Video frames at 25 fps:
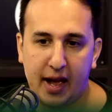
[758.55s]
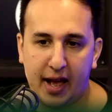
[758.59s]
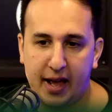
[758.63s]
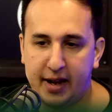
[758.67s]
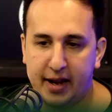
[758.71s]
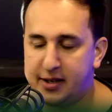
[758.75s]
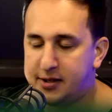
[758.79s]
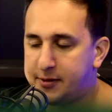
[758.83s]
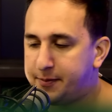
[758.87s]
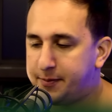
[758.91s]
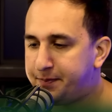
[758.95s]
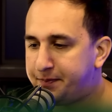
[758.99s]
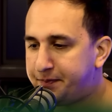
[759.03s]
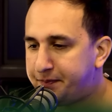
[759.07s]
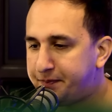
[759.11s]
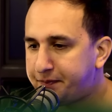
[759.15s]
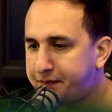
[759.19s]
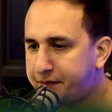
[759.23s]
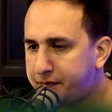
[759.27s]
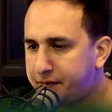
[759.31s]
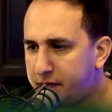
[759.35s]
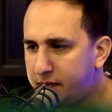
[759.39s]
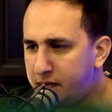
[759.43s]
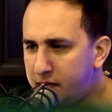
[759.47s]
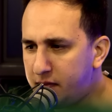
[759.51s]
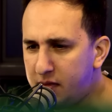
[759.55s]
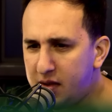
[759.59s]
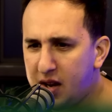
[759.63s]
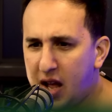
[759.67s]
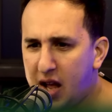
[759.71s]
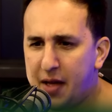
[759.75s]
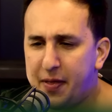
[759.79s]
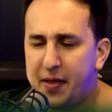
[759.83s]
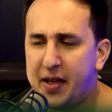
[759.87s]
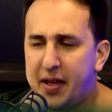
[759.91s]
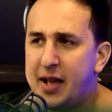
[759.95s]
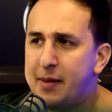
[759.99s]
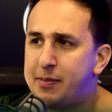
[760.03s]
And
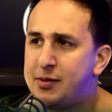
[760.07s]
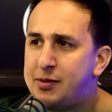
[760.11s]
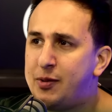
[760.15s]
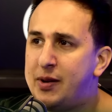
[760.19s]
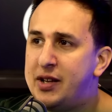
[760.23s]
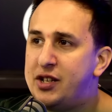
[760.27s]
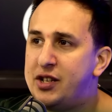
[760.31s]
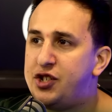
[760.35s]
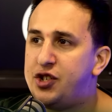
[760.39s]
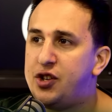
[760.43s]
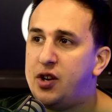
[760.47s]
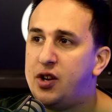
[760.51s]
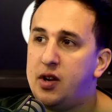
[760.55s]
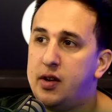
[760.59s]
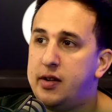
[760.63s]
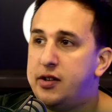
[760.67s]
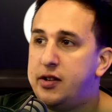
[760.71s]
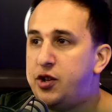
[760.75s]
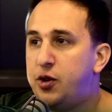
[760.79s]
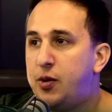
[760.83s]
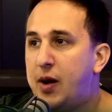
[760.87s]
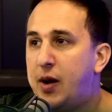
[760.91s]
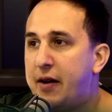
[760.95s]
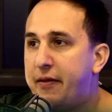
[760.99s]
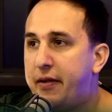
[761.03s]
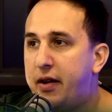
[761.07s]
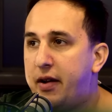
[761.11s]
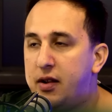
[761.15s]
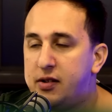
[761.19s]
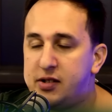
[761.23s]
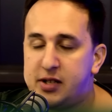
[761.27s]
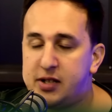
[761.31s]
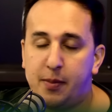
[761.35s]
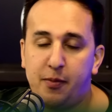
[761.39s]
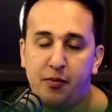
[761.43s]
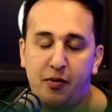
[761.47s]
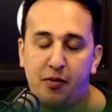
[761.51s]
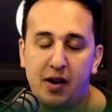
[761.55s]
I think Ipswich do have
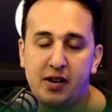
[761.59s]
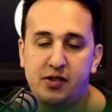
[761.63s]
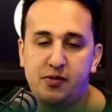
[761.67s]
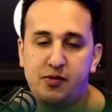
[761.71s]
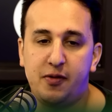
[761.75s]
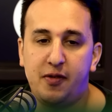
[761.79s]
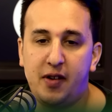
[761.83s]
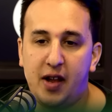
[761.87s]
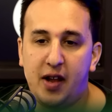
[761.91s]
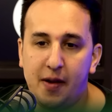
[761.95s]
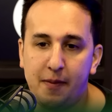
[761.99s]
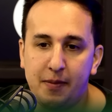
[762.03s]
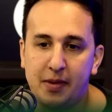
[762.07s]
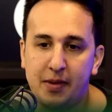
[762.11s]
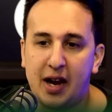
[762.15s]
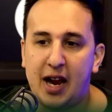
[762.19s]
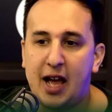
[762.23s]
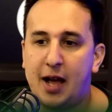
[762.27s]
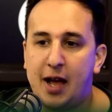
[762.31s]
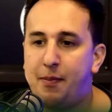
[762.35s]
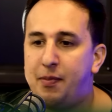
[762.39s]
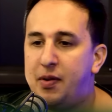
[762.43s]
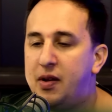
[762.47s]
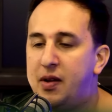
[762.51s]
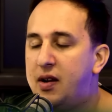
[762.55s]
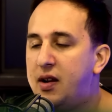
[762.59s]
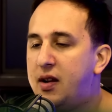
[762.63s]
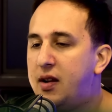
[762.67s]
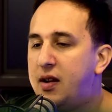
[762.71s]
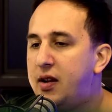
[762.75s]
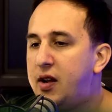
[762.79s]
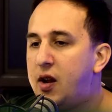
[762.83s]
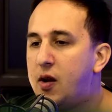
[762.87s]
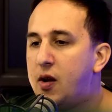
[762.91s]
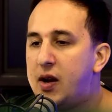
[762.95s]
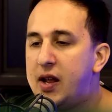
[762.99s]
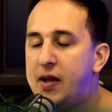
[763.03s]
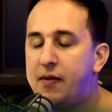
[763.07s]
some threats with Liam Delap, and
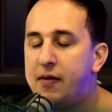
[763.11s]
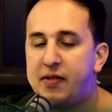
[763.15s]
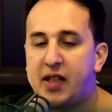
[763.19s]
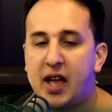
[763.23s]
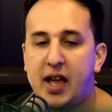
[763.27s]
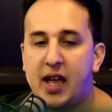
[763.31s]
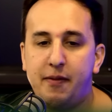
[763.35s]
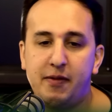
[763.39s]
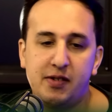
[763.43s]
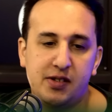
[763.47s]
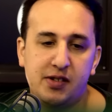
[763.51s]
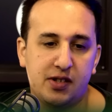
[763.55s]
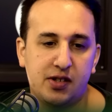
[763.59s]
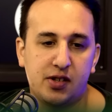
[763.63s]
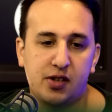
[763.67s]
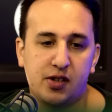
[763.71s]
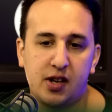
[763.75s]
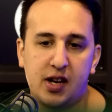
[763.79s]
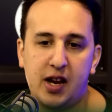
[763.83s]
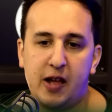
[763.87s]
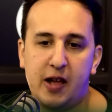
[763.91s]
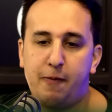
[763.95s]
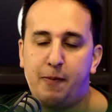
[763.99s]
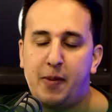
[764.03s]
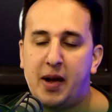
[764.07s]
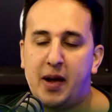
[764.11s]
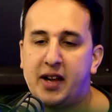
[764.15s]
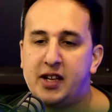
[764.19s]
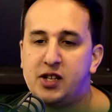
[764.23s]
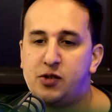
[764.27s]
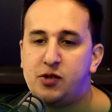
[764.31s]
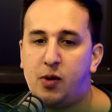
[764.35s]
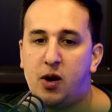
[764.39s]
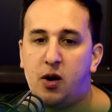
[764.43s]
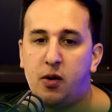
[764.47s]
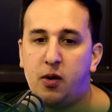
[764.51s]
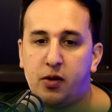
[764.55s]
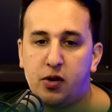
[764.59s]
Leif Davis is a good left back as
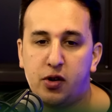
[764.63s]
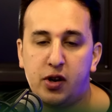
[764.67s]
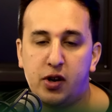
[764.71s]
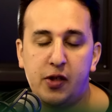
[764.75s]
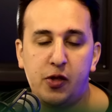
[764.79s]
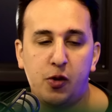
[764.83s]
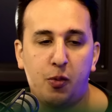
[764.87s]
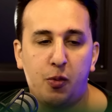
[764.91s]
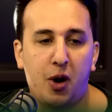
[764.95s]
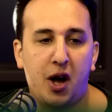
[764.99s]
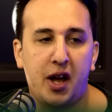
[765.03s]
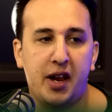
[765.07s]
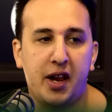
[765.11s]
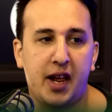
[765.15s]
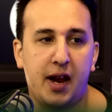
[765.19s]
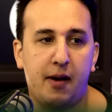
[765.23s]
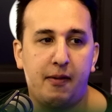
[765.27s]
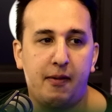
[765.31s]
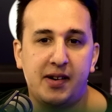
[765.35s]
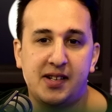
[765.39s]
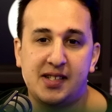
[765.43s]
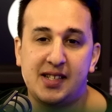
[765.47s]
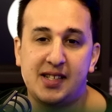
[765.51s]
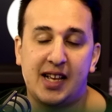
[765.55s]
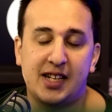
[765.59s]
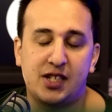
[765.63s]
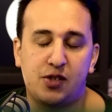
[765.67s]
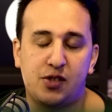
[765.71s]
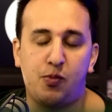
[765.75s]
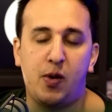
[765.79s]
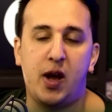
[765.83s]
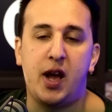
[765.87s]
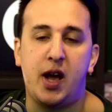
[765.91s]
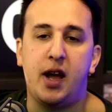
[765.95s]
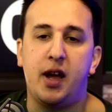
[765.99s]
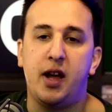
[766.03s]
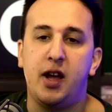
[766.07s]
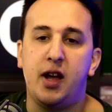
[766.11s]
well, good in the wide areas, and that's
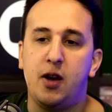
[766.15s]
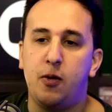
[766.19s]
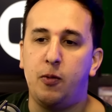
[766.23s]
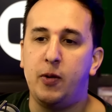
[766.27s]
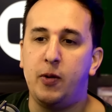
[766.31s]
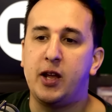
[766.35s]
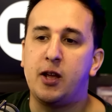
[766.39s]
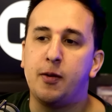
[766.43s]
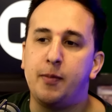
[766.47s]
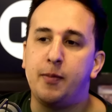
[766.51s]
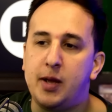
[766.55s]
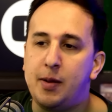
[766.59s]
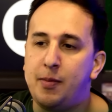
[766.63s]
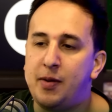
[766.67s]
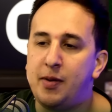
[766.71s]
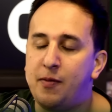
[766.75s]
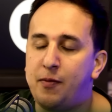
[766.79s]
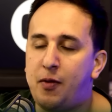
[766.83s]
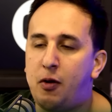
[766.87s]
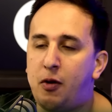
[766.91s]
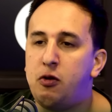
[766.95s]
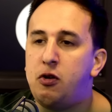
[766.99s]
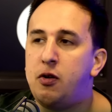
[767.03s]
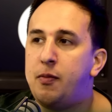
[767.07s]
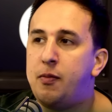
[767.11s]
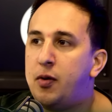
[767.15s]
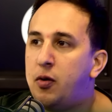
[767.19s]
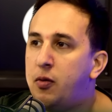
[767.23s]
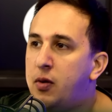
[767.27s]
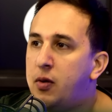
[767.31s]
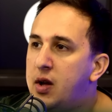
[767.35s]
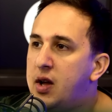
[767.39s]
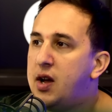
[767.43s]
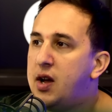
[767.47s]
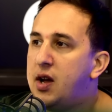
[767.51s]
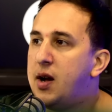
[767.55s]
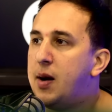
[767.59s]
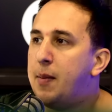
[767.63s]
where we can be a bit vulnerable.
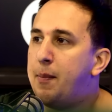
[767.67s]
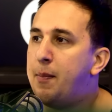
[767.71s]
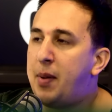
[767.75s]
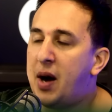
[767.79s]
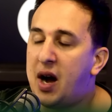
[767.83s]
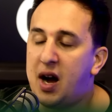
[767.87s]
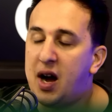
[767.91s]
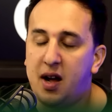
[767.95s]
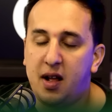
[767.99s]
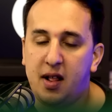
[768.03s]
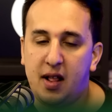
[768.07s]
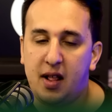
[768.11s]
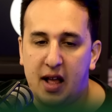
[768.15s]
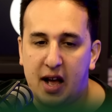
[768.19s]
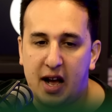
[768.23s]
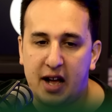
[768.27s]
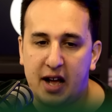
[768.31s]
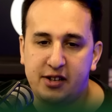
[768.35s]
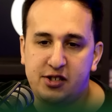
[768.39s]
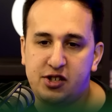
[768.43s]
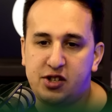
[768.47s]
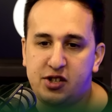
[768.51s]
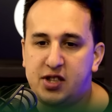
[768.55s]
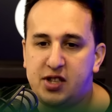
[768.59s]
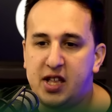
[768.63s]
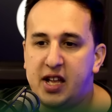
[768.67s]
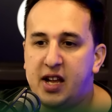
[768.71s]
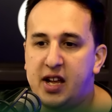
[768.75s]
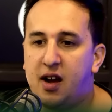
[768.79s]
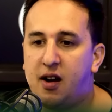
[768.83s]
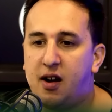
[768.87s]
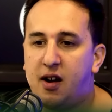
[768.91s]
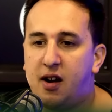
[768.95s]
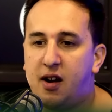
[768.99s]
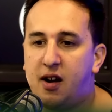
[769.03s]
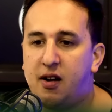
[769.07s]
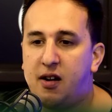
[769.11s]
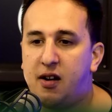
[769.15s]
But I just think
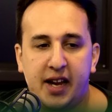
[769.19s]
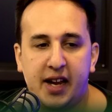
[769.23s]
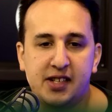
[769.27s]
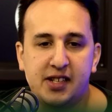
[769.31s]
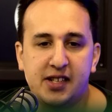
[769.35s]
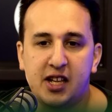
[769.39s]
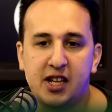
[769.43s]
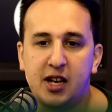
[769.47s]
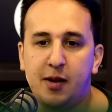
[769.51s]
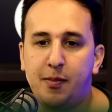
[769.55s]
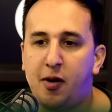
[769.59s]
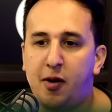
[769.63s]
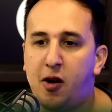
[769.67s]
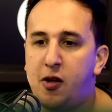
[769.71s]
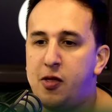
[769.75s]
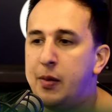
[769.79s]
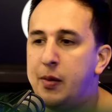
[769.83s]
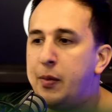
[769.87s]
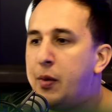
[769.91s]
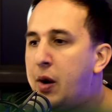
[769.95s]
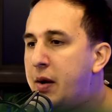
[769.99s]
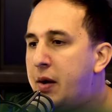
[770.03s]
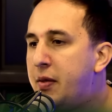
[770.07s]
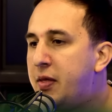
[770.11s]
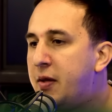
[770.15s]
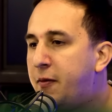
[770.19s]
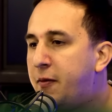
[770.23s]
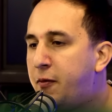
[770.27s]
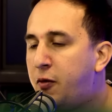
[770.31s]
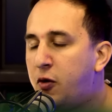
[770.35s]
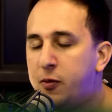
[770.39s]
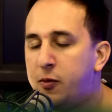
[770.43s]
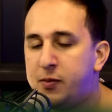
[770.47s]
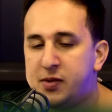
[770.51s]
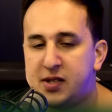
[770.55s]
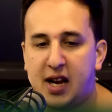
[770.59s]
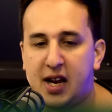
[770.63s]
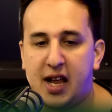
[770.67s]
our attack is going to blow them away. The
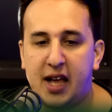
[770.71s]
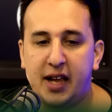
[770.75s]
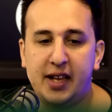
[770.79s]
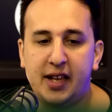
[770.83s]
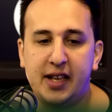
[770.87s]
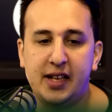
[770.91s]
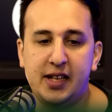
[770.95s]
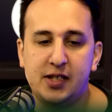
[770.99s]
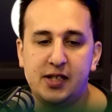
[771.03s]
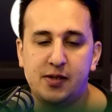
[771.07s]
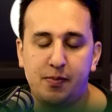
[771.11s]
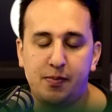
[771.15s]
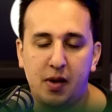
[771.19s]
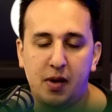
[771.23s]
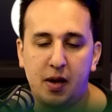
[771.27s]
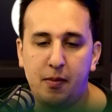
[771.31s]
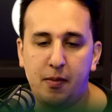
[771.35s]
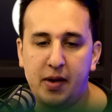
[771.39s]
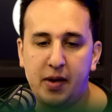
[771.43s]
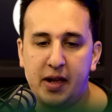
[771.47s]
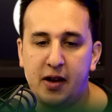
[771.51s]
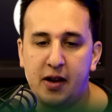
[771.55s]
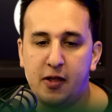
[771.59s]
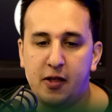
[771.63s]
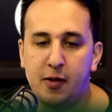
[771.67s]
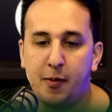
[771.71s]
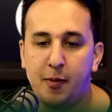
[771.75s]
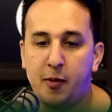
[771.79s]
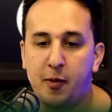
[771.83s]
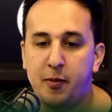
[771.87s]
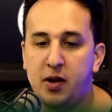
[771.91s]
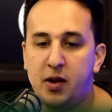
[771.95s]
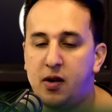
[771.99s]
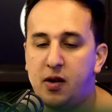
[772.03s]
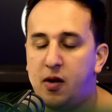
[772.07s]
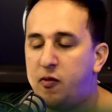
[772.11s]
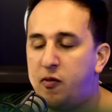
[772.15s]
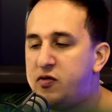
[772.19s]
form Solanke's in at the
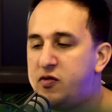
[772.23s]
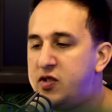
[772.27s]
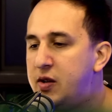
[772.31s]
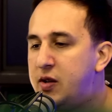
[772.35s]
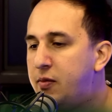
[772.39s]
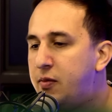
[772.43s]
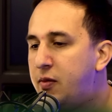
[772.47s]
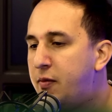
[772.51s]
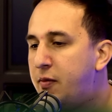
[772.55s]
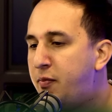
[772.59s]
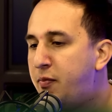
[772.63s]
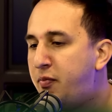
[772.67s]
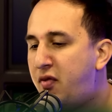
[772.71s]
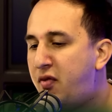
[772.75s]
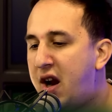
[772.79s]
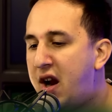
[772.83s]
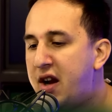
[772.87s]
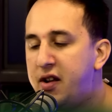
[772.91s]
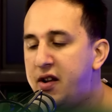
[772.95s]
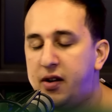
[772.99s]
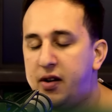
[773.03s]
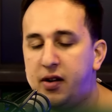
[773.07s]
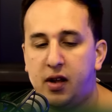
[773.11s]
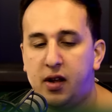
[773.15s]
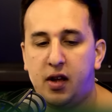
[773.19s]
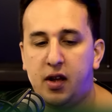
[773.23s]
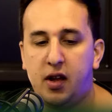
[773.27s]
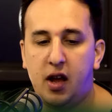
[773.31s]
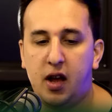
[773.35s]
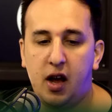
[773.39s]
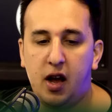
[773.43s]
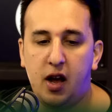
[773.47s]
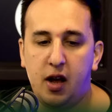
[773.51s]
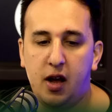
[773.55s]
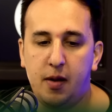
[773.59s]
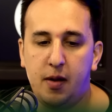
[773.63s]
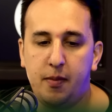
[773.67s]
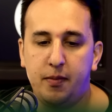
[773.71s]
moment, obviously with Brennan,
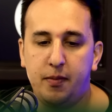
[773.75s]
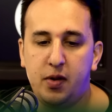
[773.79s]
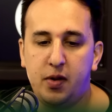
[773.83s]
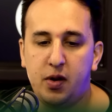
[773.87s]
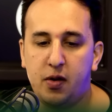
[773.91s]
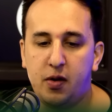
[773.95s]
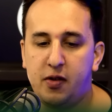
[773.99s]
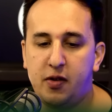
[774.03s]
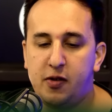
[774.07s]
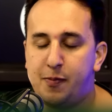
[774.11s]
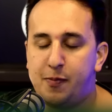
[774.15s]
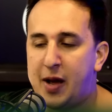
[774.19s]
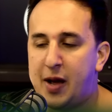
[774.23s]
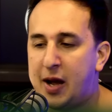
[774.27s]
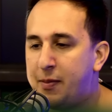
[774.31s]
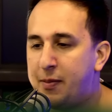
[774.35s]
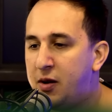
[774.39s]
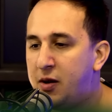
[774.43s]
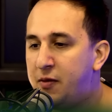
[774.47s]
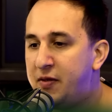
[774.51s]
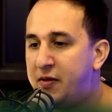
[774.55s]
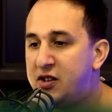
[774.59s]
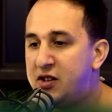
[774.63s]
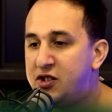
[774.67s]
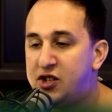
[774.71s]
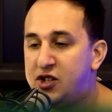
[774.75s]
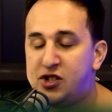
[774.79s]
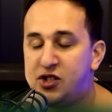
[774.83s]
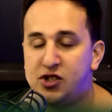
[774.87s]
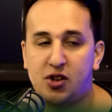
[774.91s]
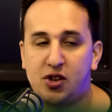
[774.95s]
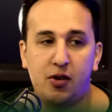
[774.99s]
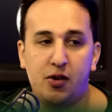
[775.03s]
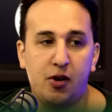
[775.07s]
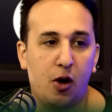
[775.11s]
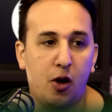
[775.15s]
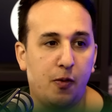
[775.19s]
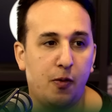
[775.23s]
his back post finishes.
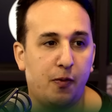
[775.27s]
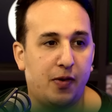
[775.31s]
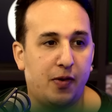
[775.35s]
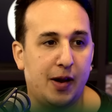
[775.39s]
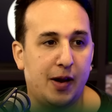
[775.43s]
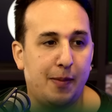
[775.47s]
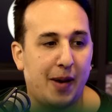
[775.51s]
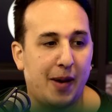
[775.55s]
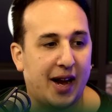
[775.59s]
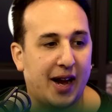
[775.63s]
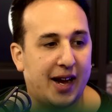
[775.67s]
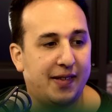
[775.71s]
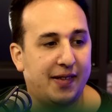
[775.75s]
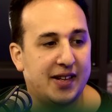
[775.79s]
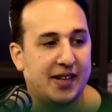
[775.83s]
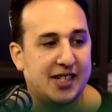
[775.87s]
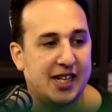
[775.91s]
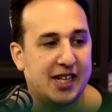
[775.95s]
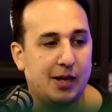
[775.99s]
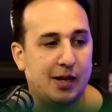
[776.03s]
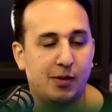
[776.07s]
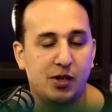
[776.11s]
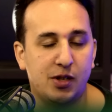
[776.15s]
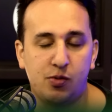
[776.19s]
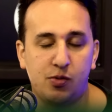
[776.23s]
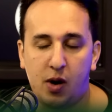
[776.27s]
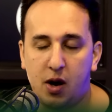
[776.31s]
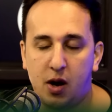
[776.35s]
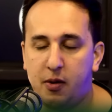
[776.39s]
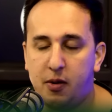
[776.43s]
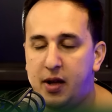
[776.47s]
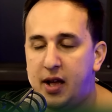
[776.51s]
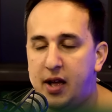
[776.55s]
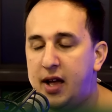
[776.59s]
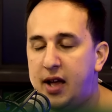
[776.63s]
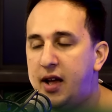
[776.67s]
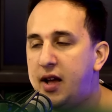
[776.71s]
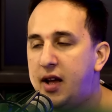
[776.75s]
Son hopefully back in the team as well
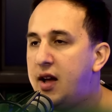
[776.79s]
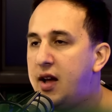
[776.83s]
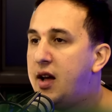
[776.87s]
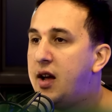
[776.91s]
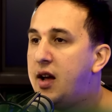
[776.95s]
here.